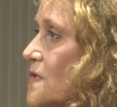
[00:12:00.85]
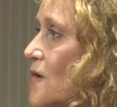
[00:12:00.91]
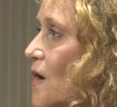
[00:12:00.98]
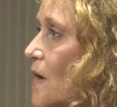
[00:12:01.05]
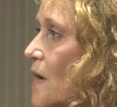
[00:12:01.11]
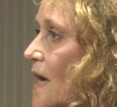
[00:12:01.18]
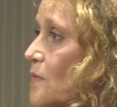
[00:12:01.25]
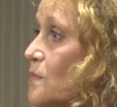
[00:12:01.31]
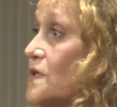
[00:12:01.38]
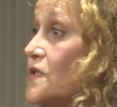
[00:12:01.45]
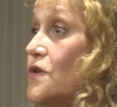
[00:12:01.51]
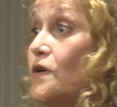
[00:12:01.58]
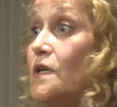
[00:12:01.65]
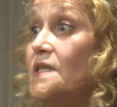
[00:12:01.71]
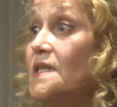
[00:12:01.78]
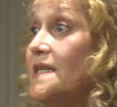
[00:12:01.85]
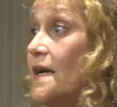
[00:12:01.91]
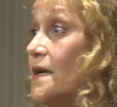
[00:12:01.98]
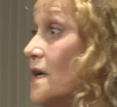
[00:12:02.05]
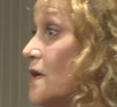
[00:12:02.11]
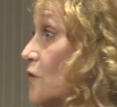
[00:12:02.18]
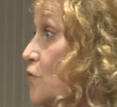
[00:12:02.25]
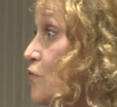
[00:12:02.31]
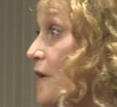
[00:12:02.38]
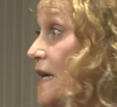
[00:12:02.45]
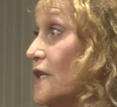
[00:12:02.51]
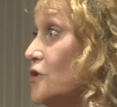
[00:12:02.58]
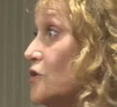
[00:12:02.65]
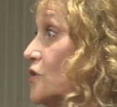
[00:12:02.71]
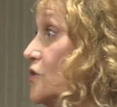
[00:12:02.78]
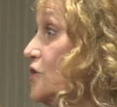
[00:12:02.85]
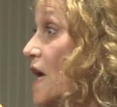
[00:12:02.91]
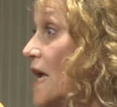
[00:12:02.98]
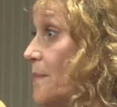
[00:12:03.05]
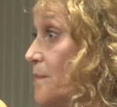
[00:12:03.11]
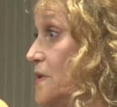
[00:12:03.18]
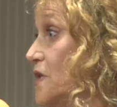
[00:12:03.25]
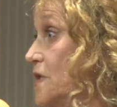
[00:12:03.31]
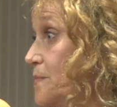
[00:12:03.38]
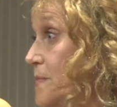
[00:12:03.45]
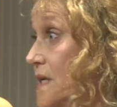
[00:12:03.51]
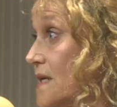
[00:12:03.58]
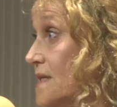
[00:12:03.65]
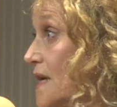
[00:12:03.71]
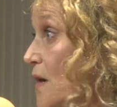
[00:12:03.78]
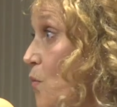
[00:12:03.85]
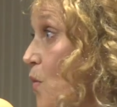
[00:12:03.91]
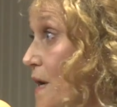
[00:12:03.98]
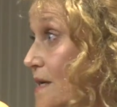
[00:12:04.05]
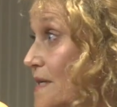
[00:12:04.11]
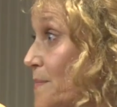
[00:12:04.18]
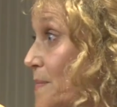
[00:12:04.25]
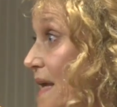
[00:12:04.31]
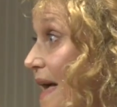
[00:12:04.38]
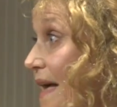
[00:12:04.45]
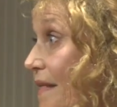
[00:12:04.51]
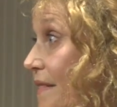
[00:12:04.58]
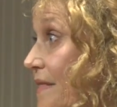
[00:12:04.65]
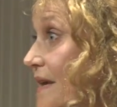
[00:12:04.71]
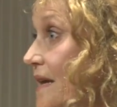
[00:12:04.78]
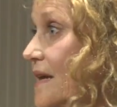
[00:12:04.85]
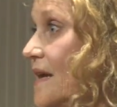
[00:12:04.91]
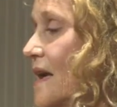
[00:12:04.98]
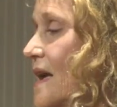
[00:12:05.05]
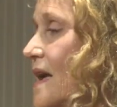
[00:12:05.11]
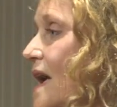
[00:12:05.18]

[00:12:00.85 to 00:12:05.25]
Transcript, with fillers: saw I was started to get in great shape just because I wanted to be healthy.